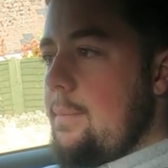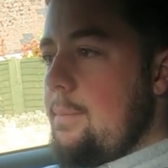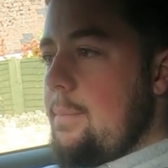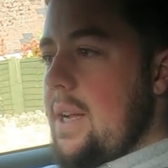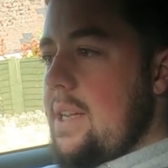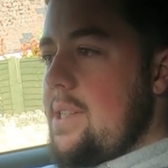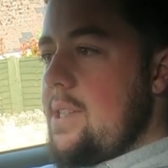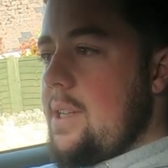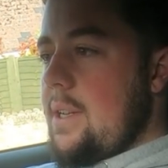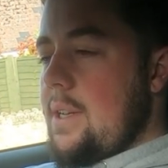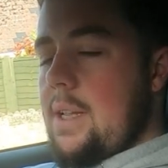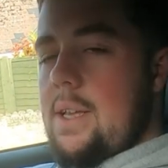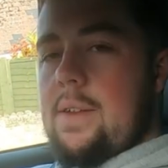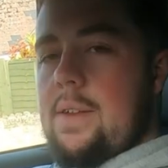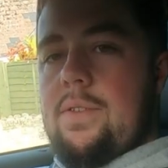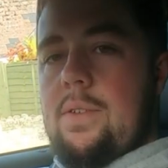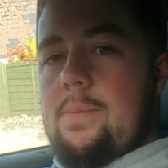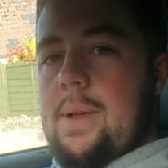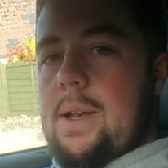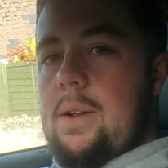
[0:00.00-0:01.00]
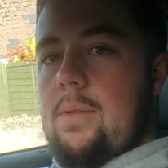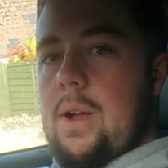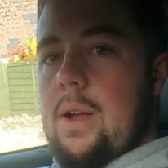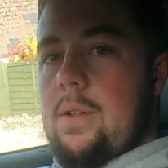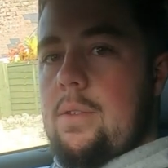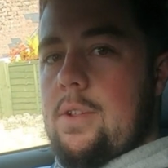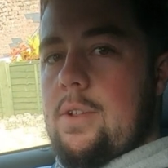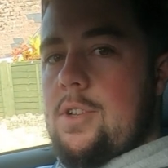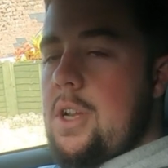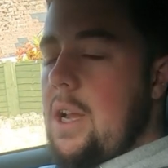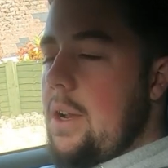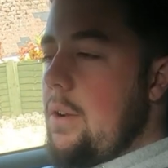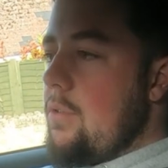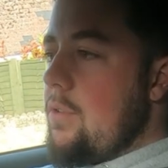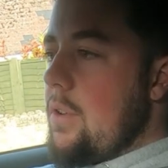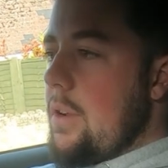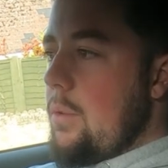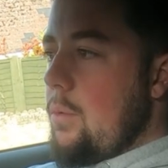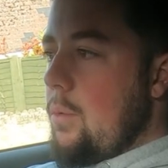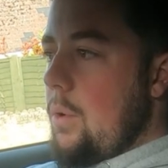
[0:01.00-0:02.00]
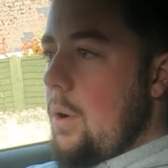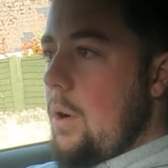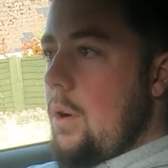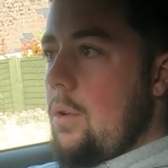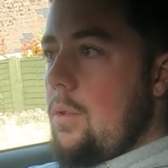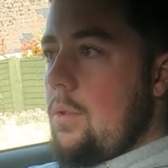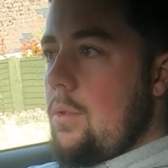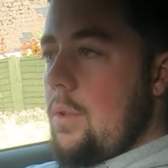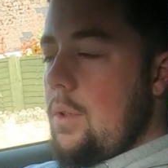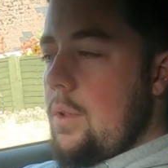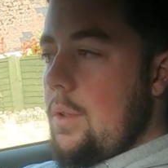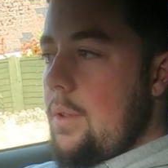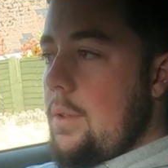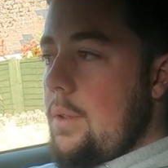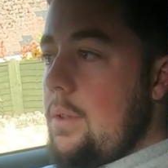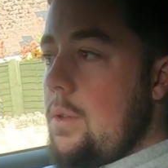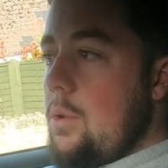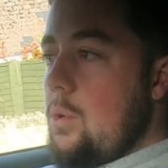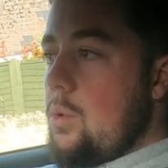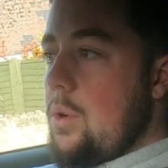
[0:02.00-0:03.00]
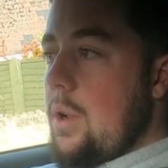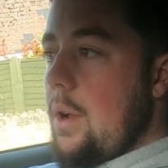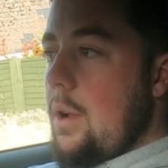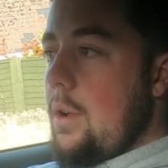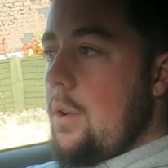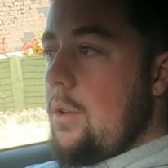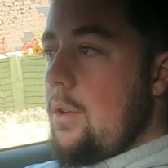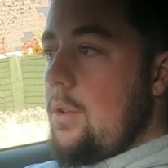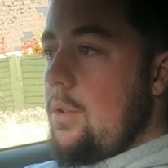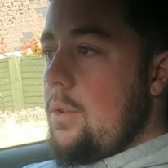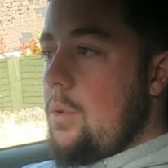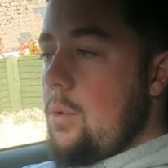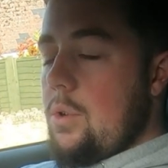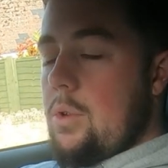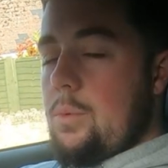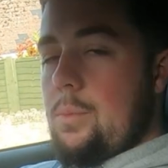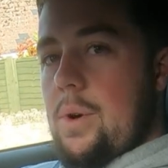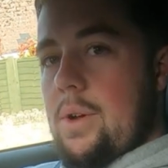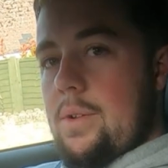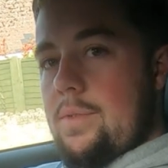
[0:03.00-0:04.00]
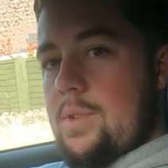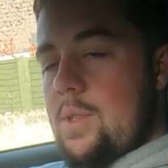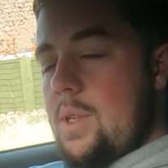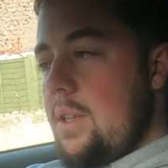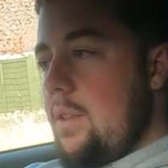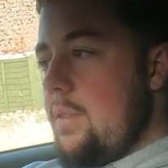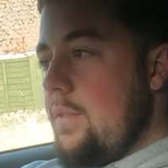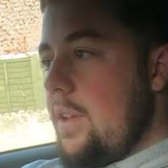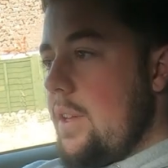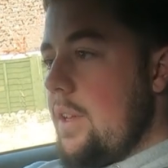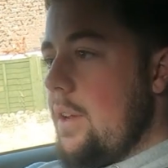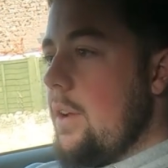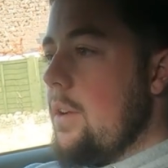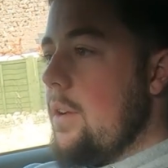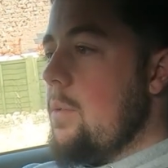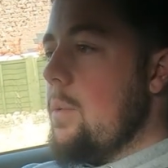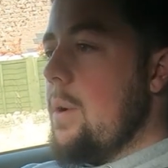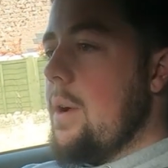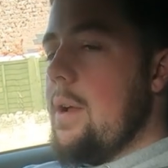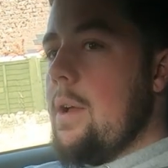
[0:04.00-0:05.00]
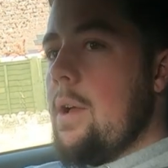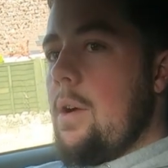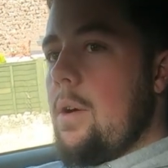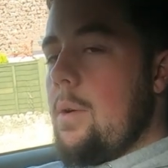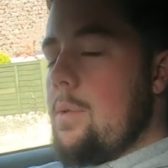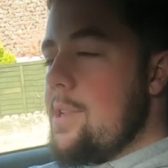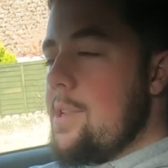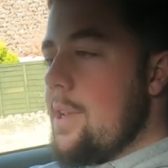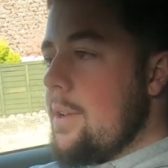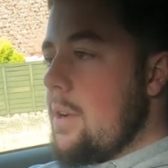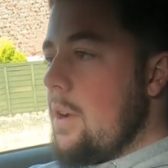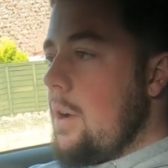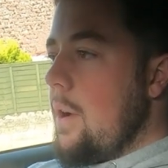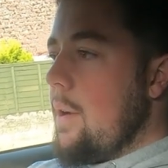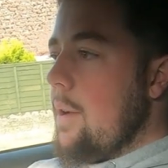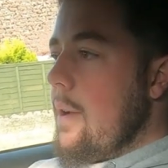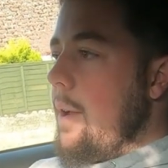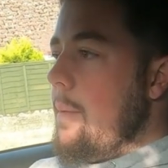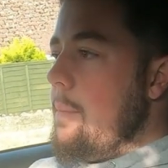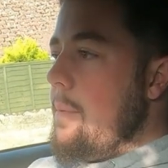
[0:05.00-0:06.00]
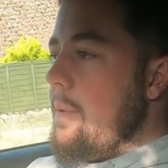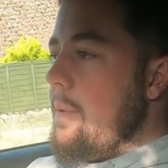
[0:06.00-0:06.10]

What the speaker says: Basically, if you've been around the channel for a little while, you'll know, or you might have seen the video where I was at car club